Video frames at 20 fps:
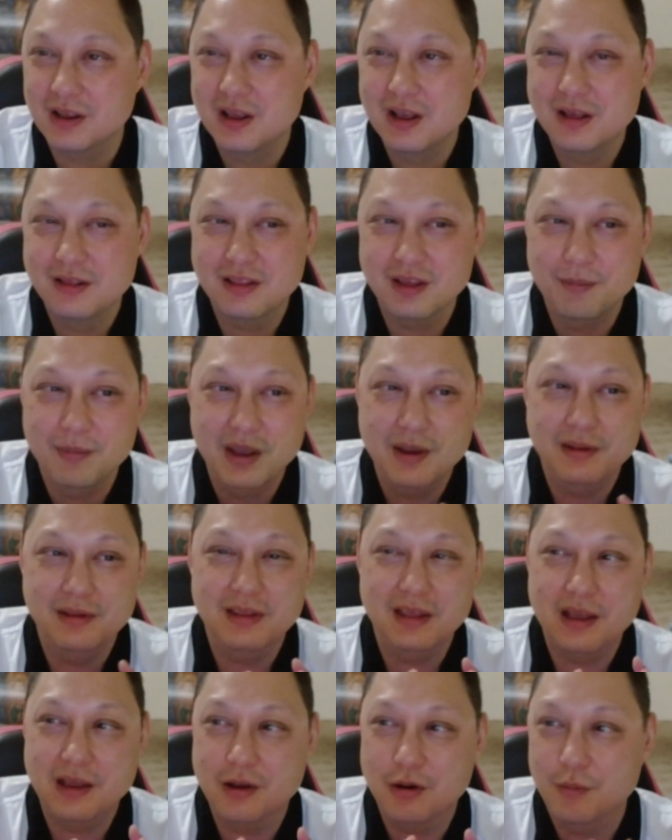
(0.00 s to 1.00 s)
then maybe
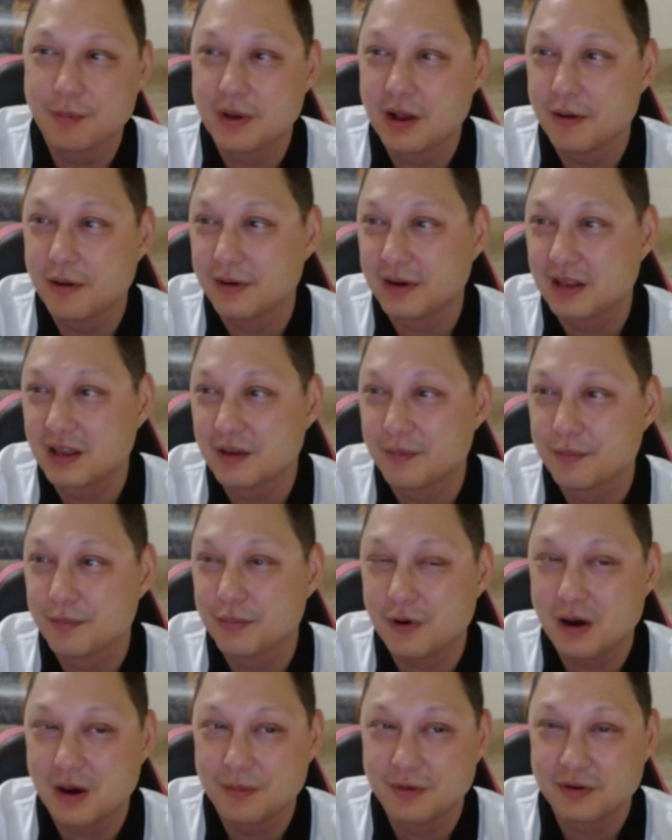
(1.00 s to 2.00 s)
he'll be able to get
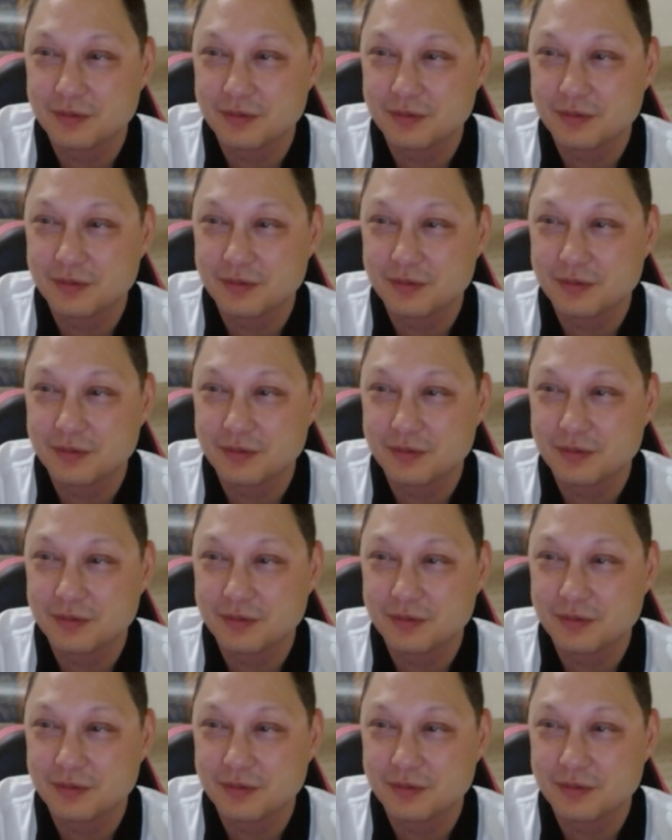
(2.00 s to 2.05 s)
published.